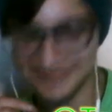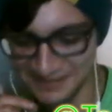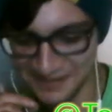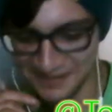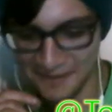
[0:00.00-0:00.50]

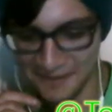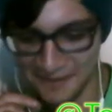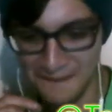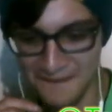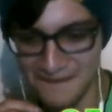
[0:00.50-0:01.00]

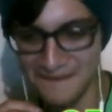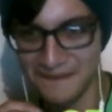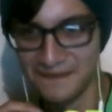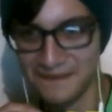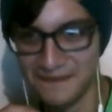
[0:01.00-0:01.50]

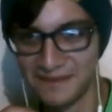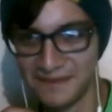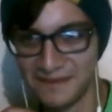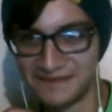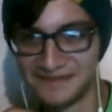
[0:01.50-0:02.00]

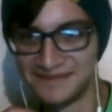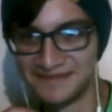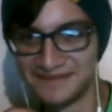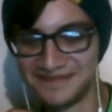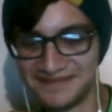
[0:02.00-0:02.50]

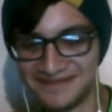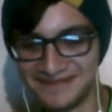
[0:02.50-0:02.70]
[no speech]